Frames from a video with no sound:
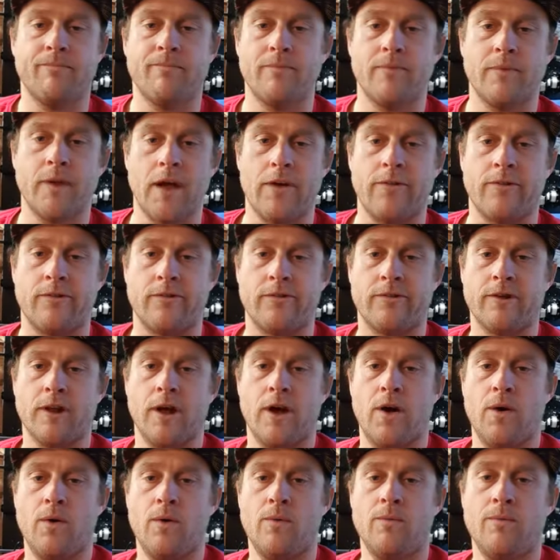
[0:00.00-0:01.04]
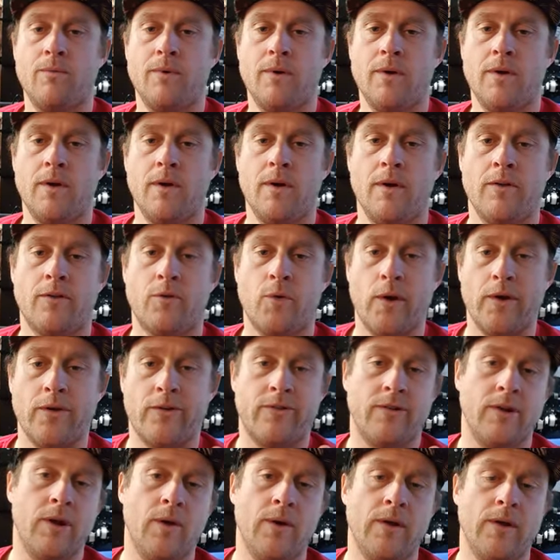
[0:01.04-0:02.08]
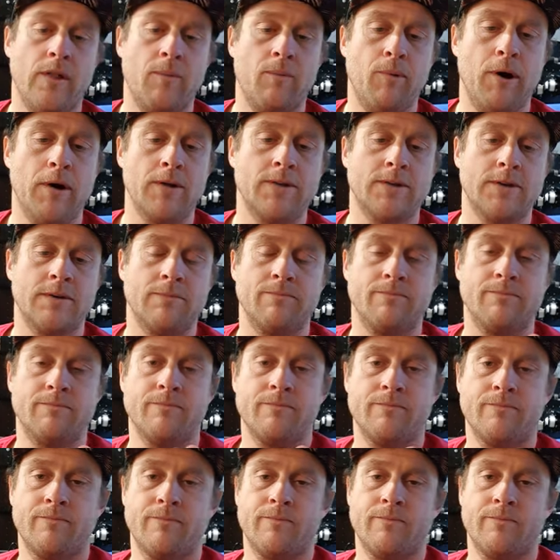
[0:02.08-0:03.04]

nice and slow, twitch slowly at the bottom,